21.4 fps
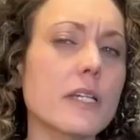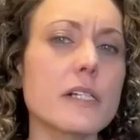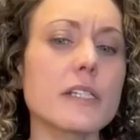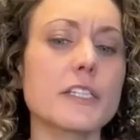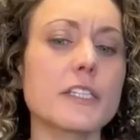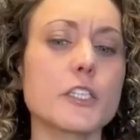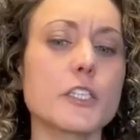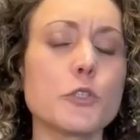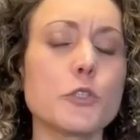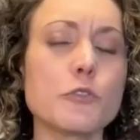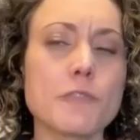kind of
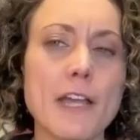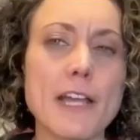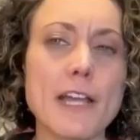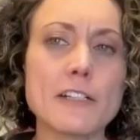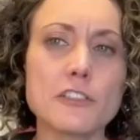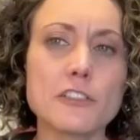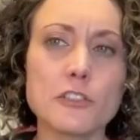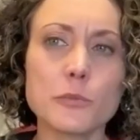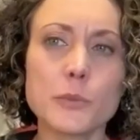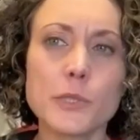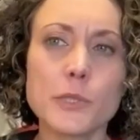like Q
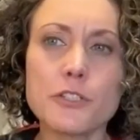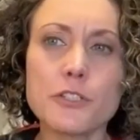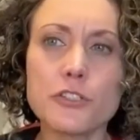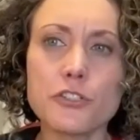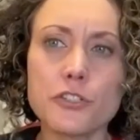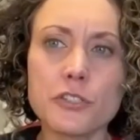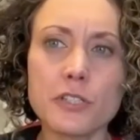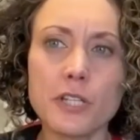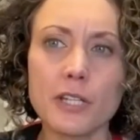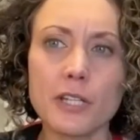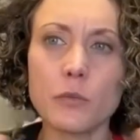factor where it's
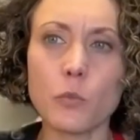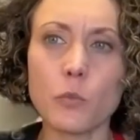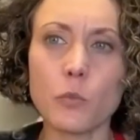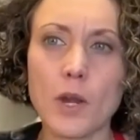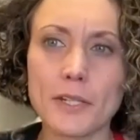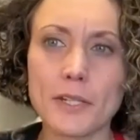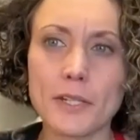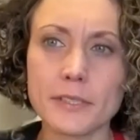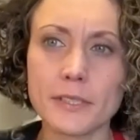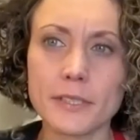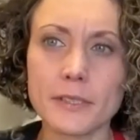just kind of
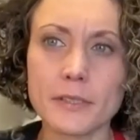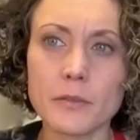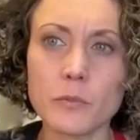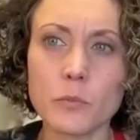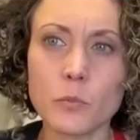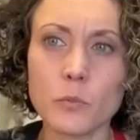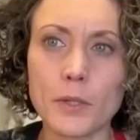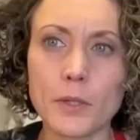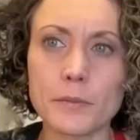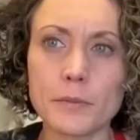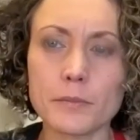widening
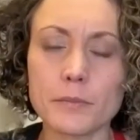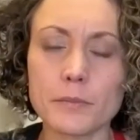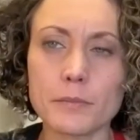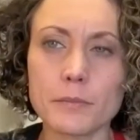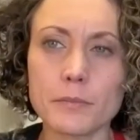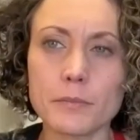what?